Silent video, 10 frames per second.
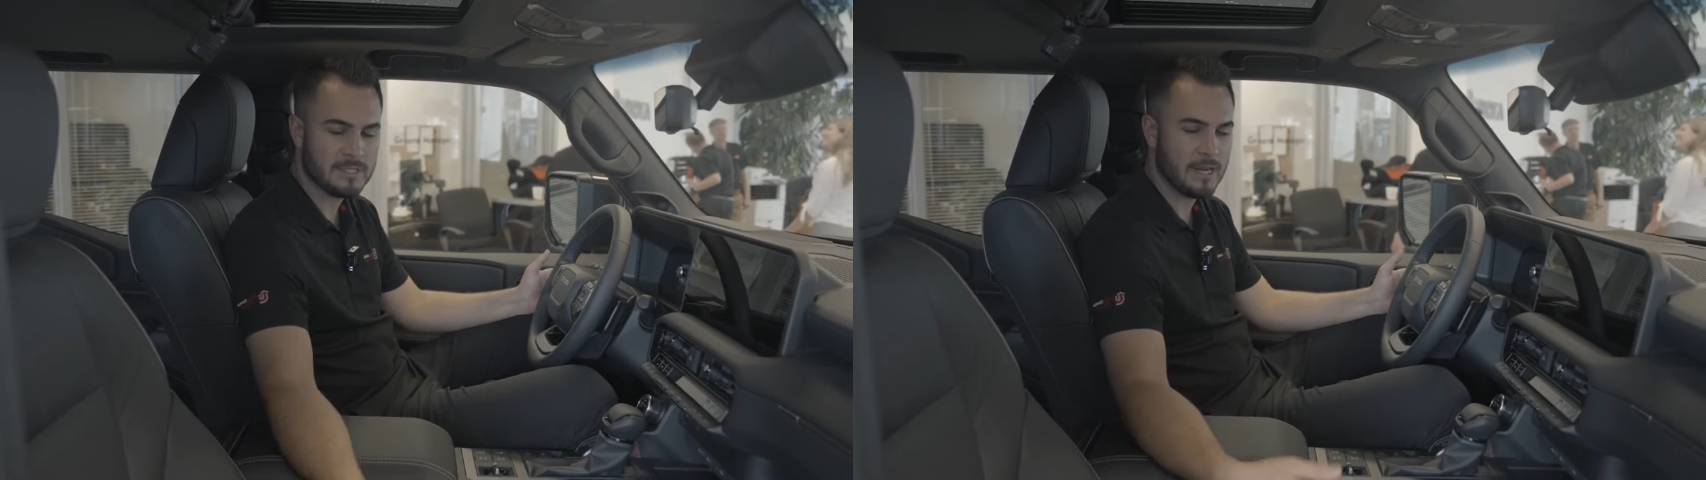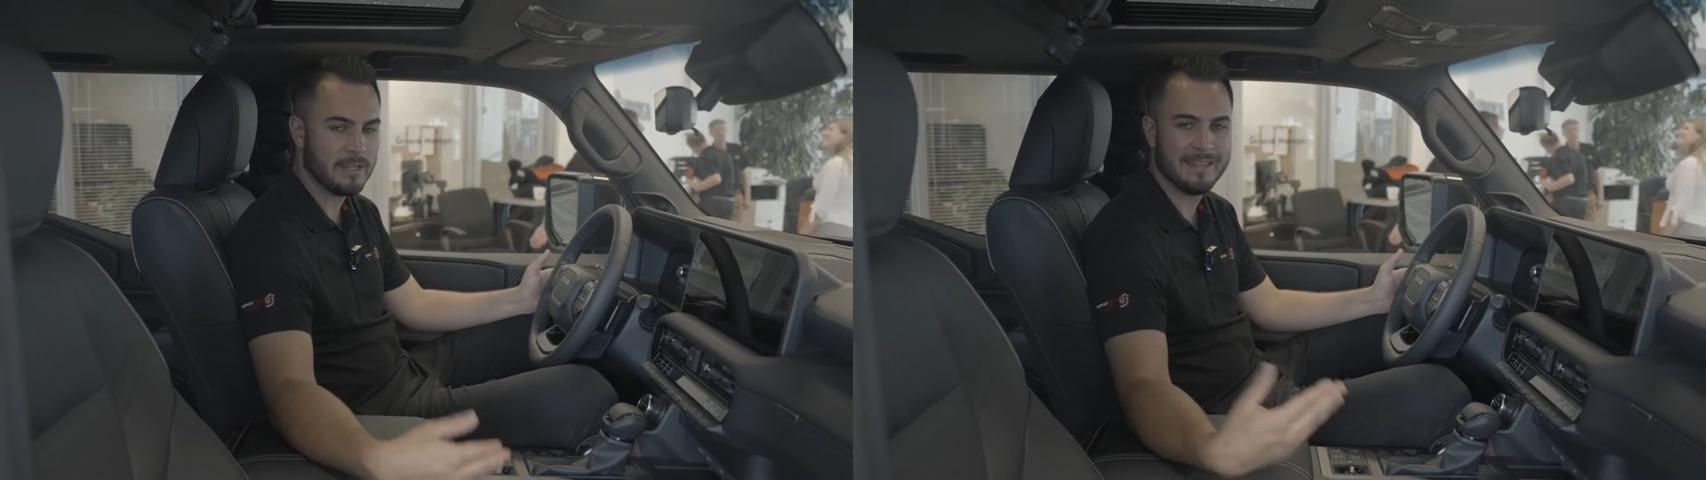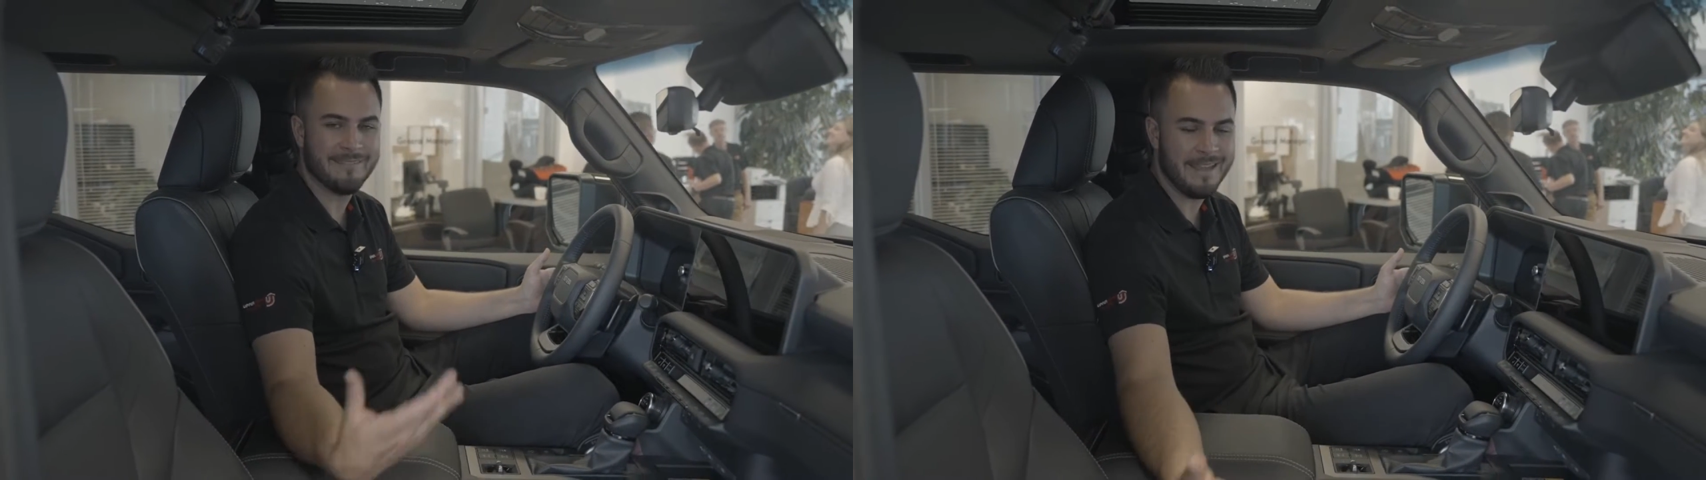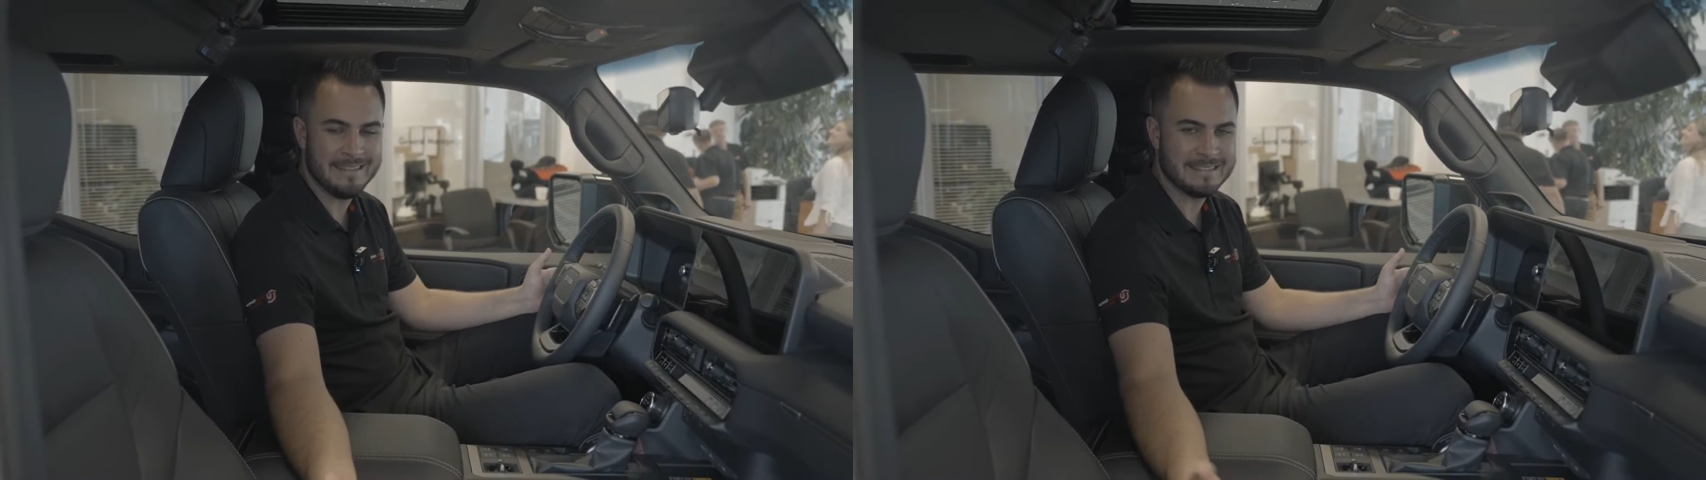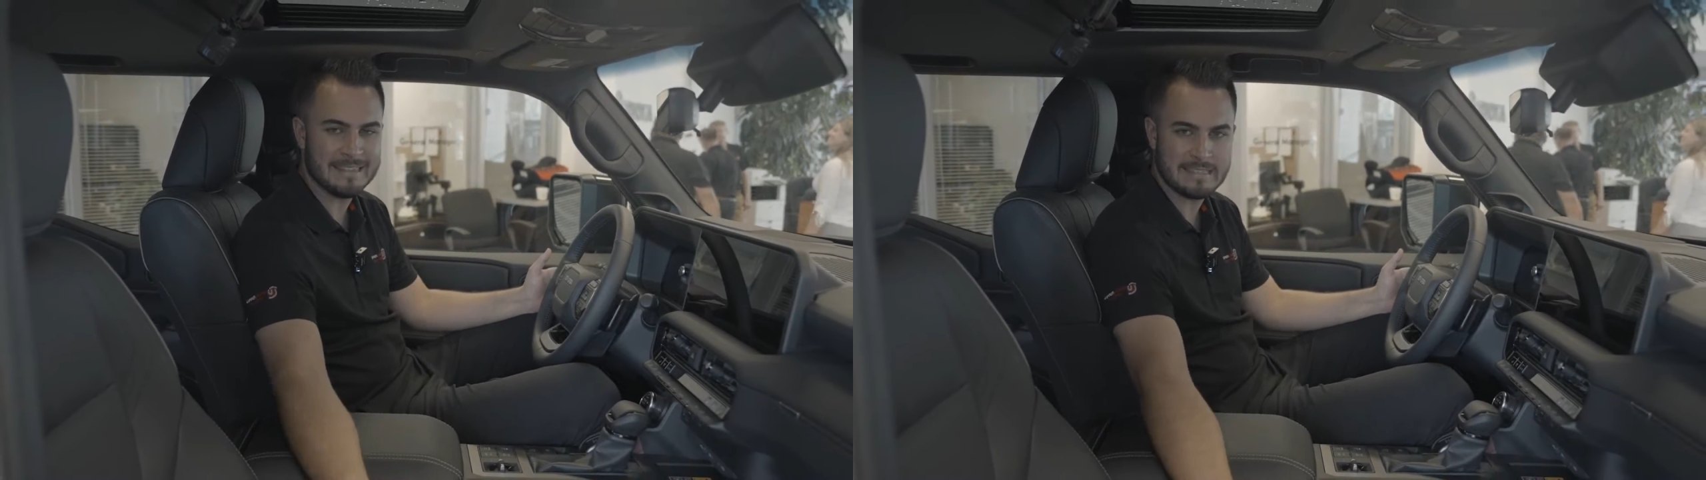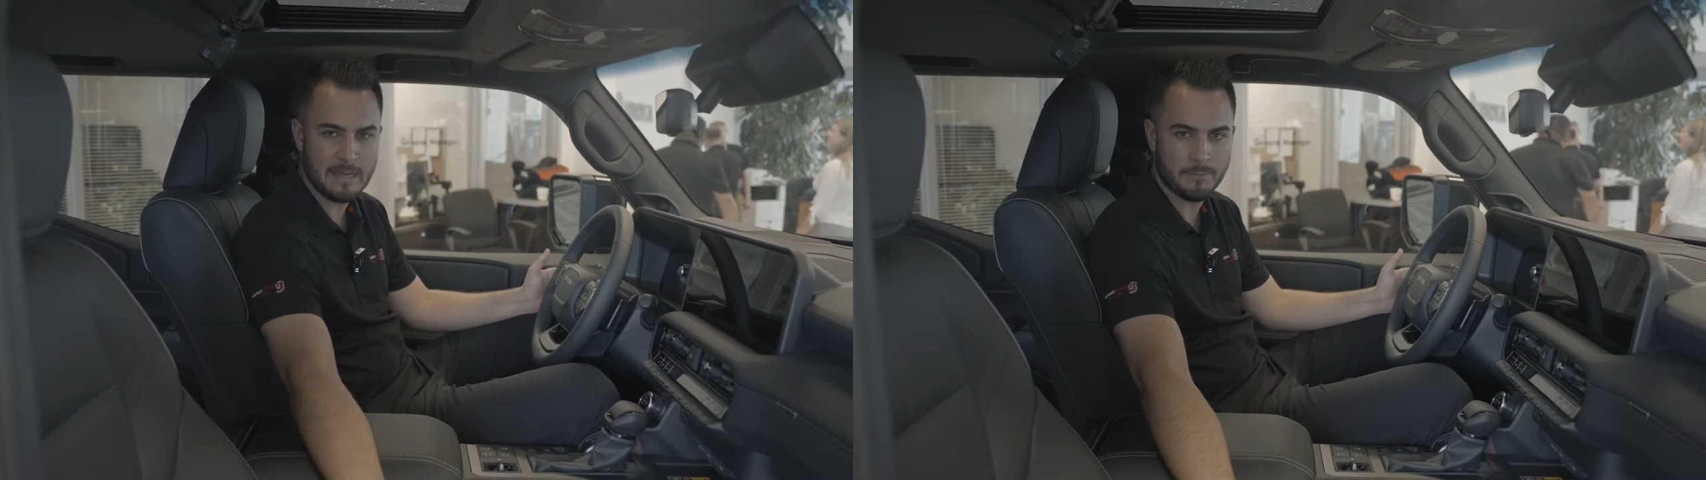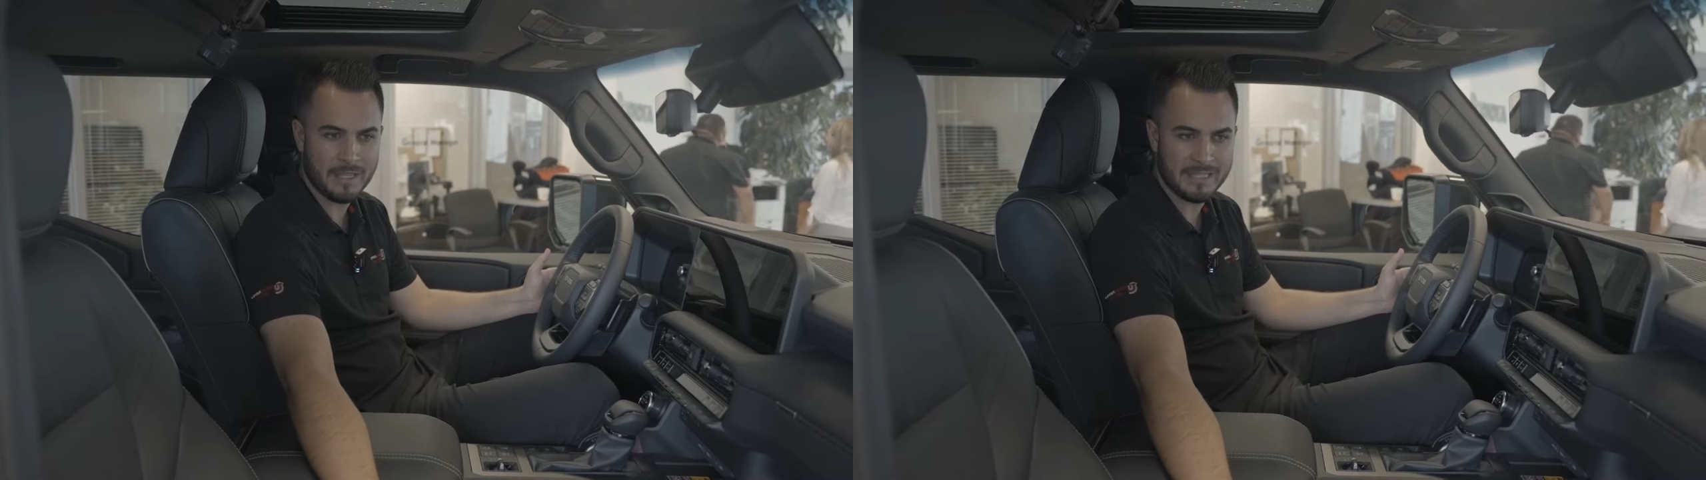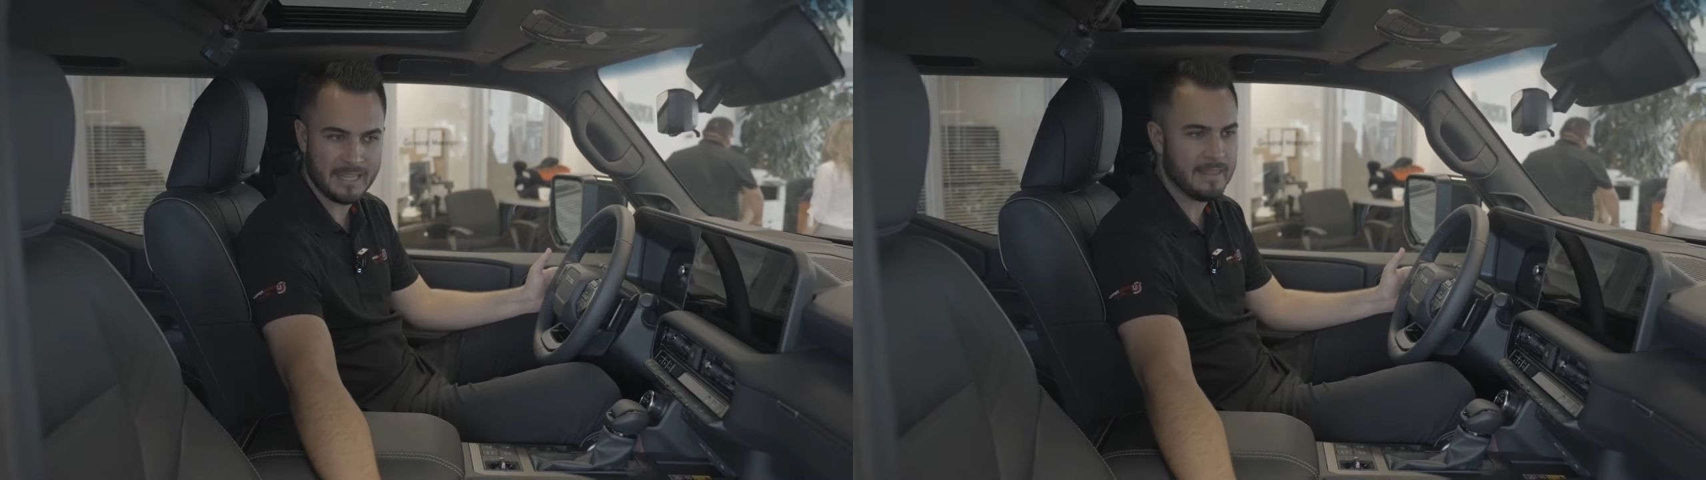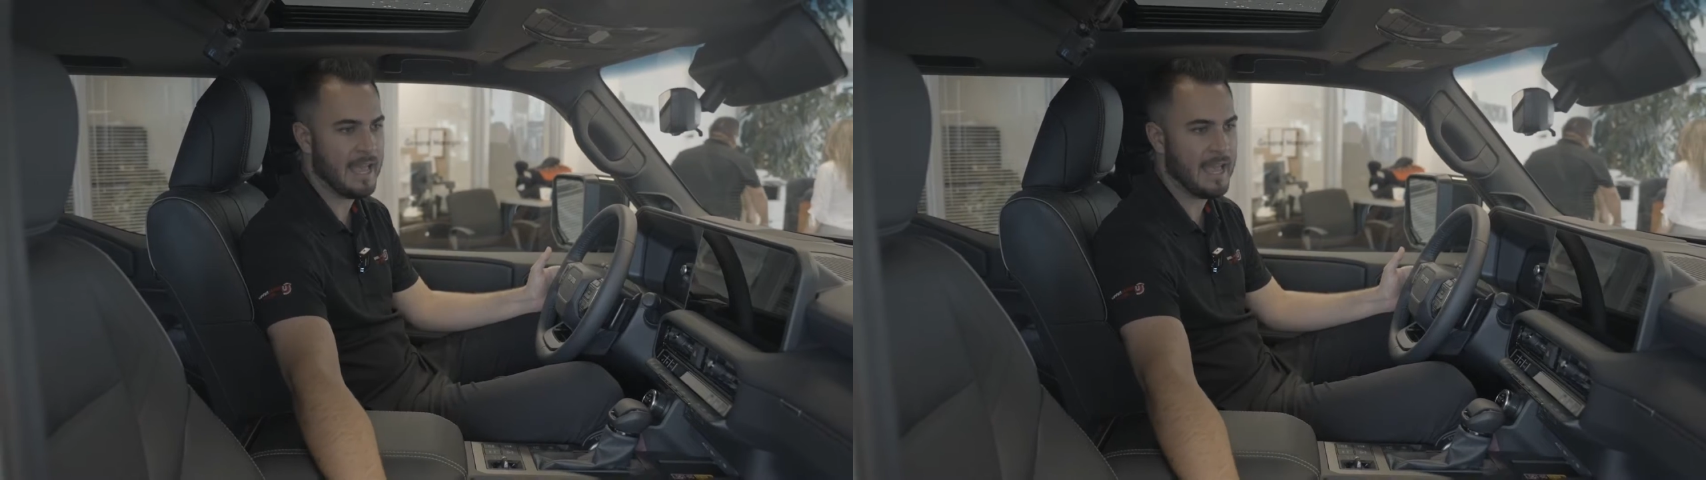say like a Venza, something like